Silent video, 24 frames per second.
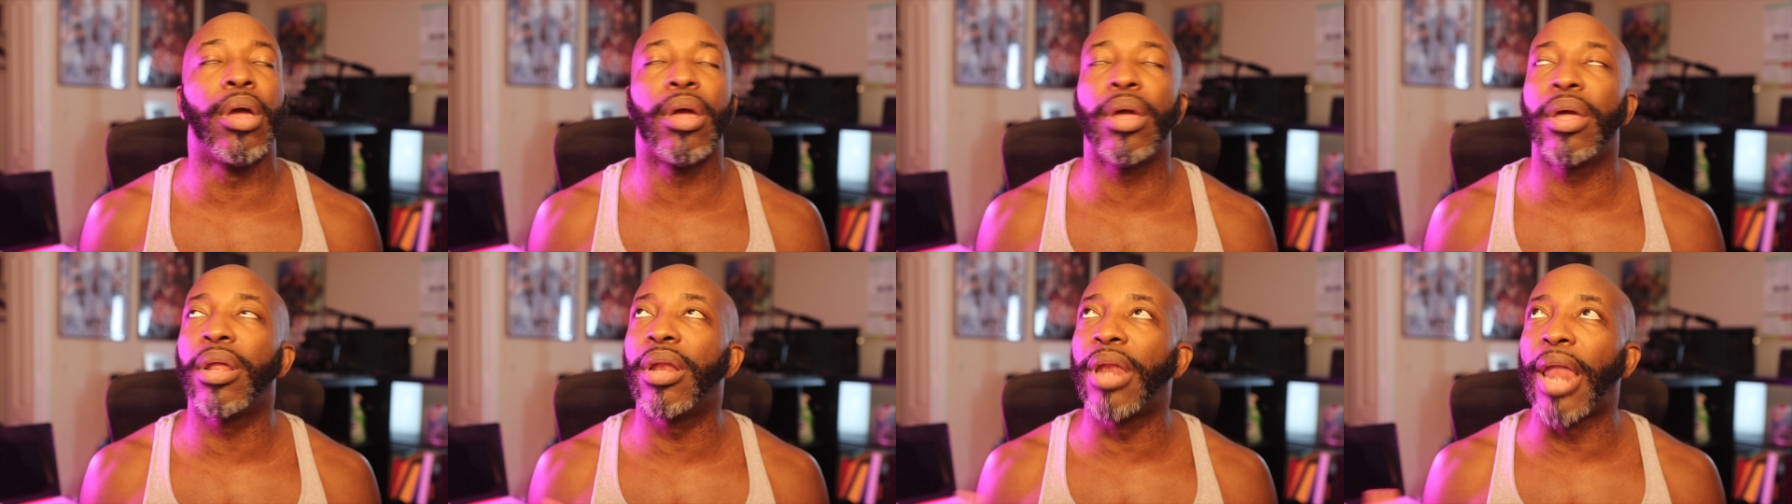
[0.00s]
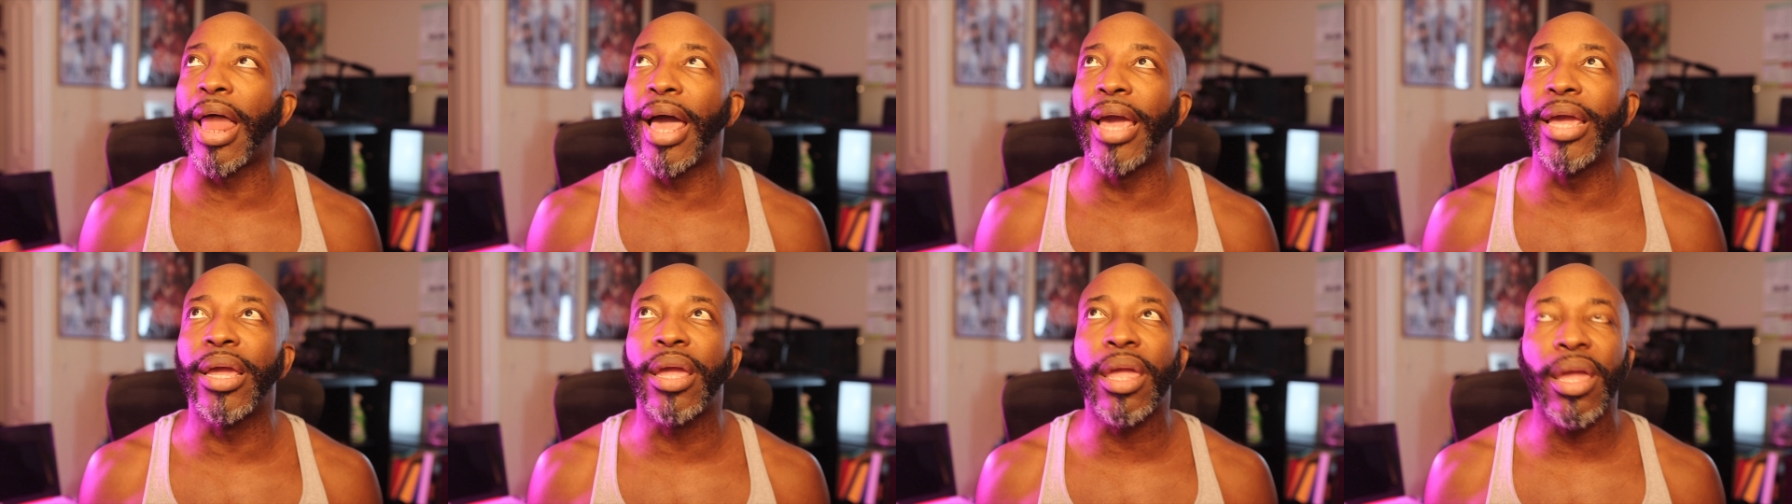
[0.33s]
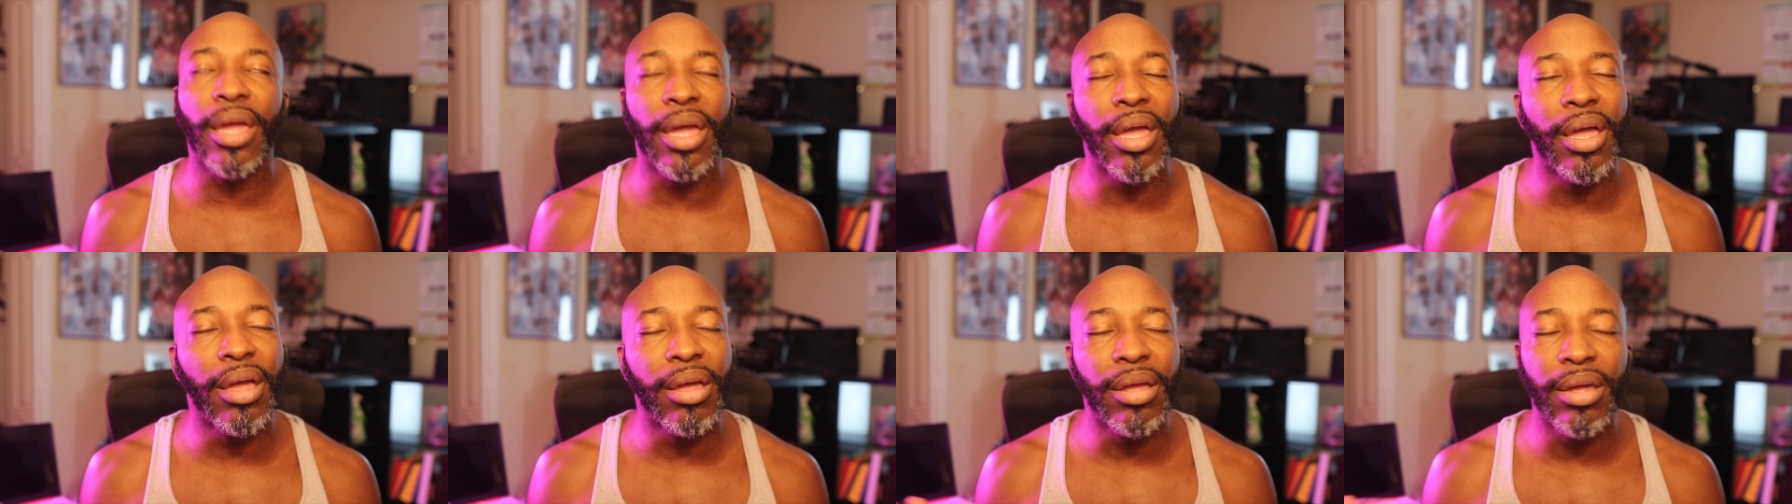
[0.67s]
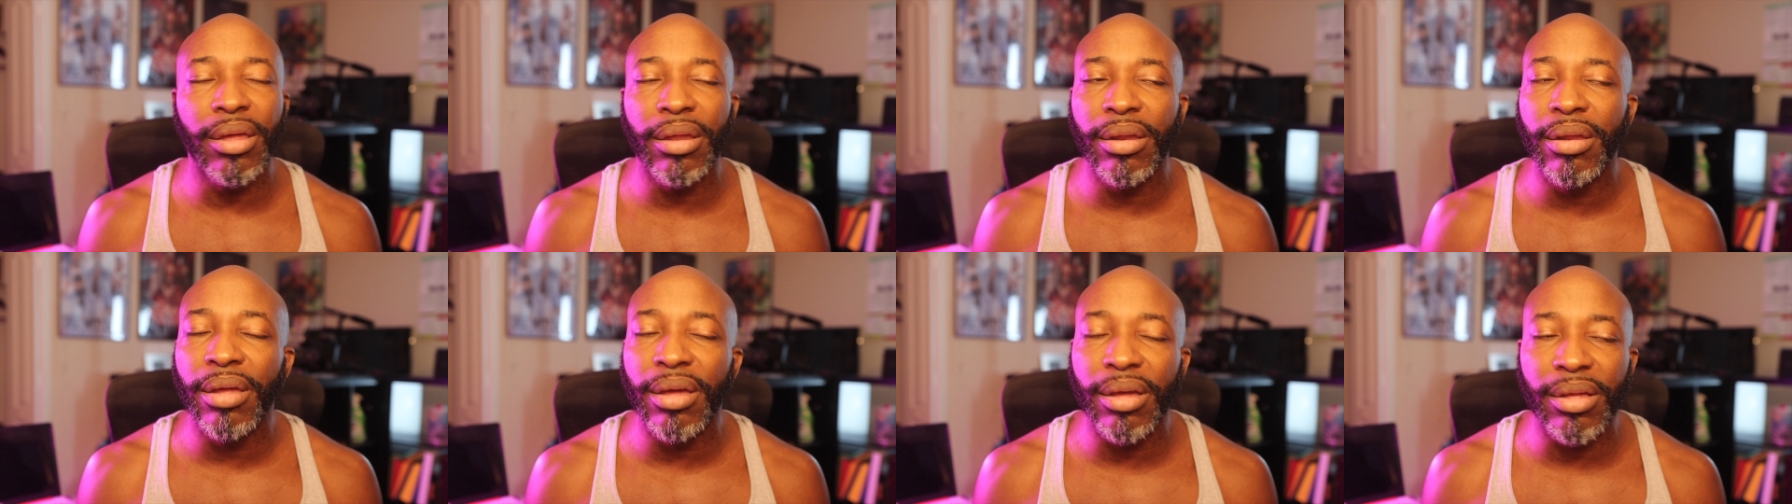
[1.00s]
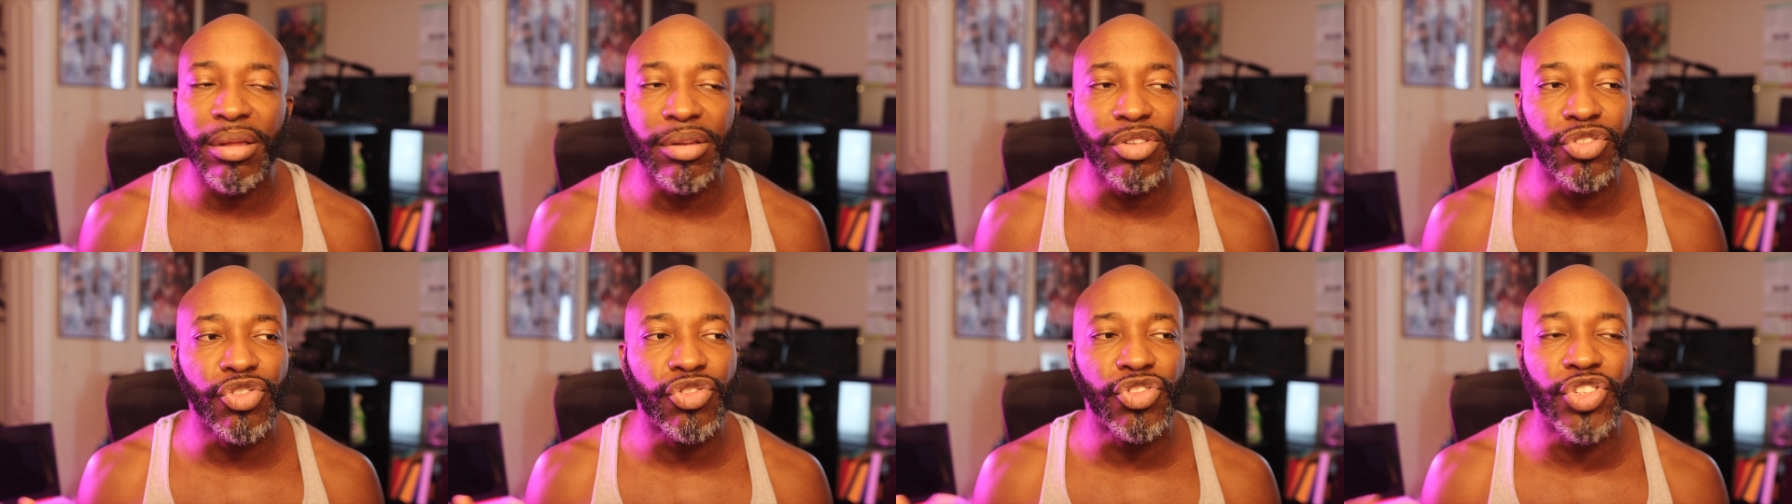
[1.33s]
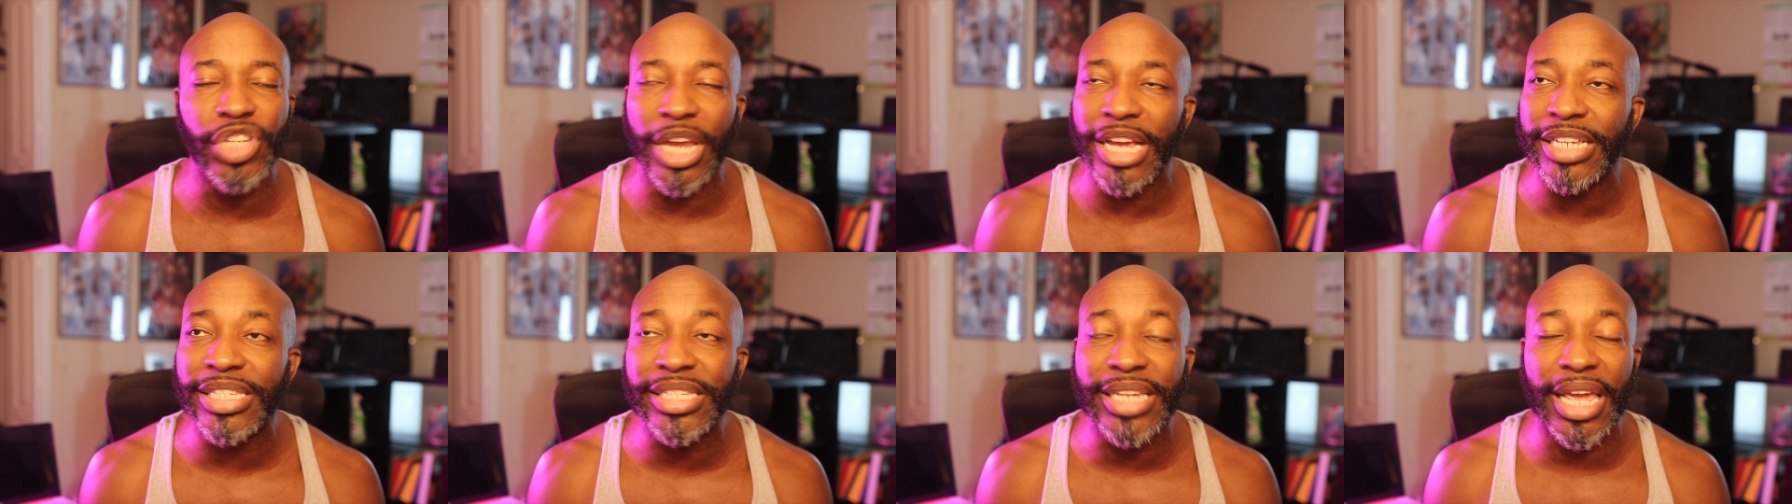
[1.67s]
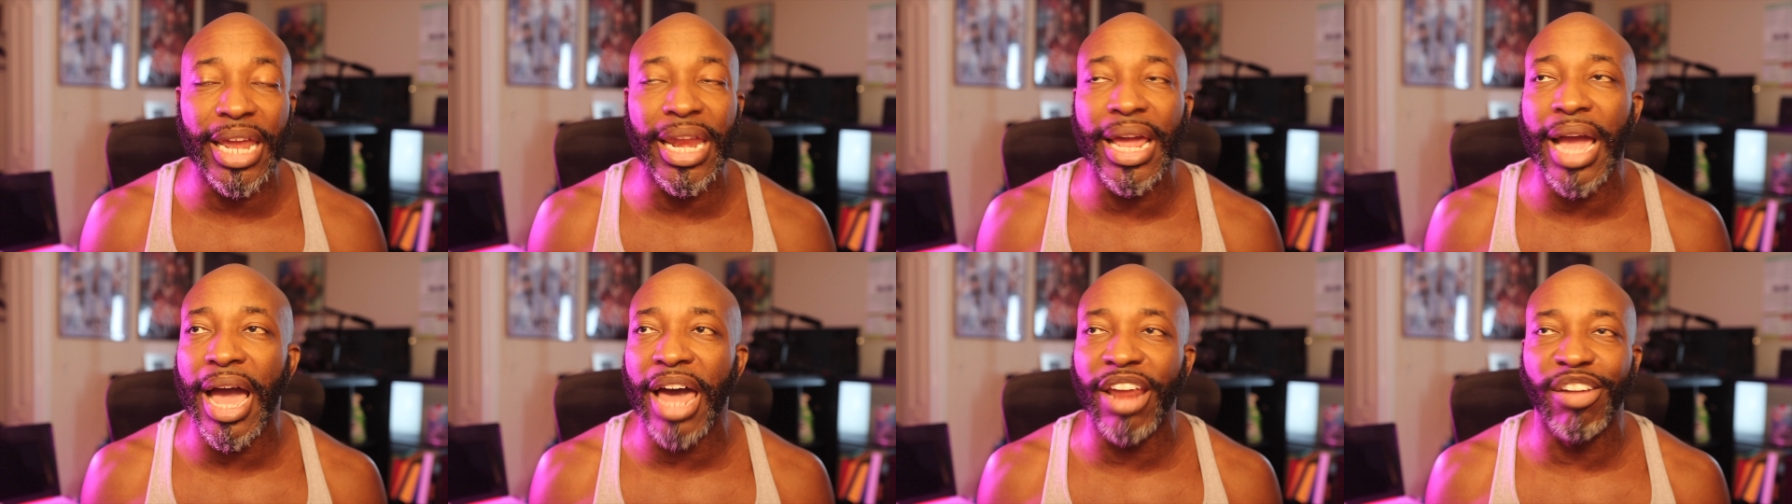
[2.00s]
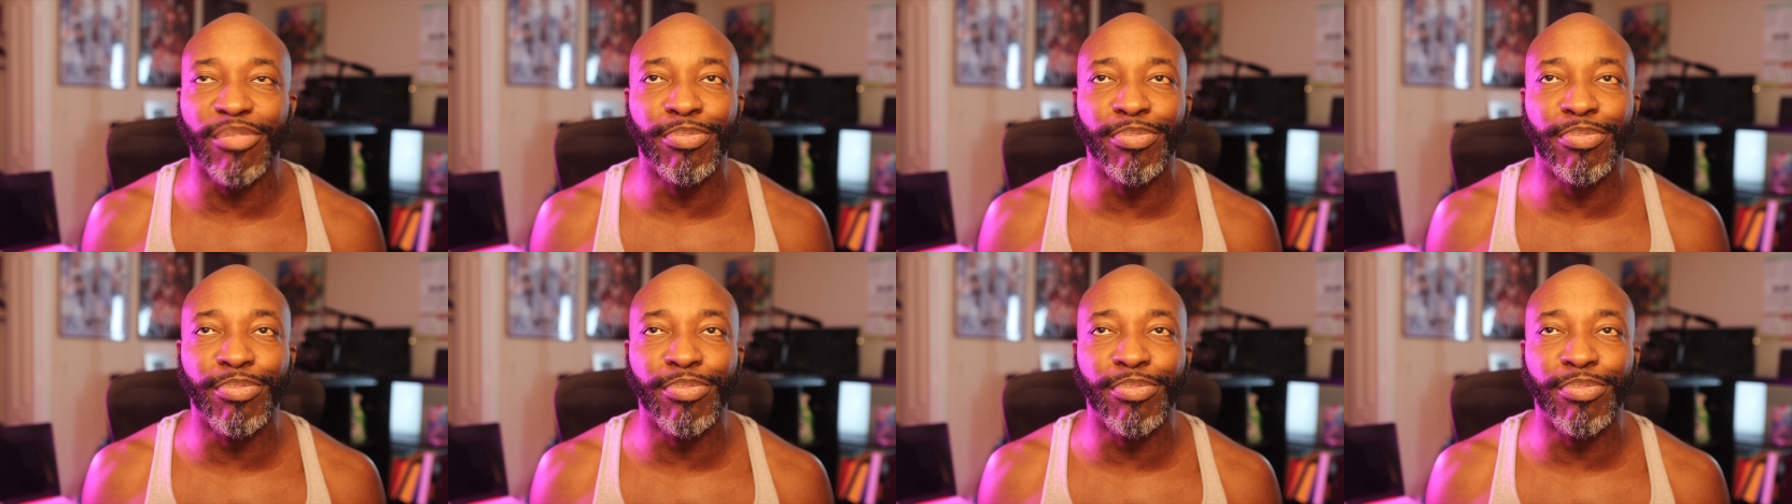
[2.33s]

like, just getting out